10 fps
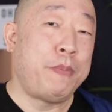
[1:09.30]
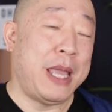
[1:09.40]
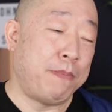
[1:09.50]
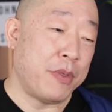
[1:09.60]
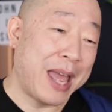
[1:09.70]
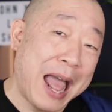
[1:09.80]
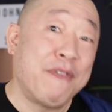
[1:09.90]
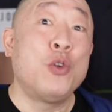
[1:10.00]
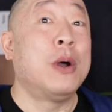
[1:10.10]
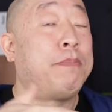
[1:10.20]
of people that
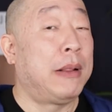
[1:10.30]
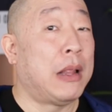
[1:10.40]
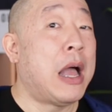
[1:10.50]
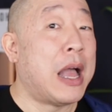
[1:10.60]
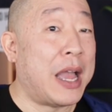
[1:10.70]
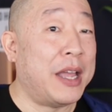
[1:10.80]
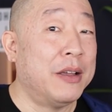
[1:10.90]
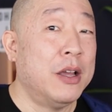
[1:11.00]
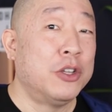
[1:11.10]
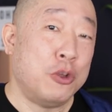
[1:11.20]
have to apply
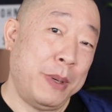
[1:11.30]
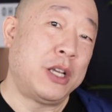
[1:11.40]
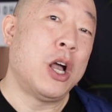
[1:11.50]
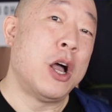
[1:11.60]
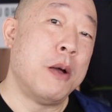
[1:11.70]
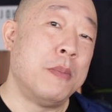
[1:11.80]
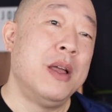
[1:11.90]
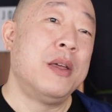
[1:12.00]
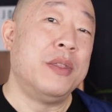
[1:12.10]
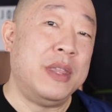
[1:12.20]
to become
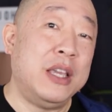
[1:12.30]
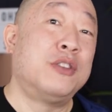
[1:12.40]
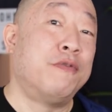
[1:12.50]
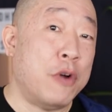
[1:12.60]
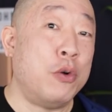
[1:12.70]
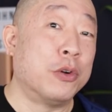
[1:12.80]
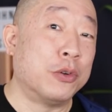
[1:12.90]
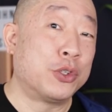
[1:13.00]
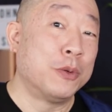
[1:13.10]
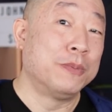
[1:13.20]
these voters.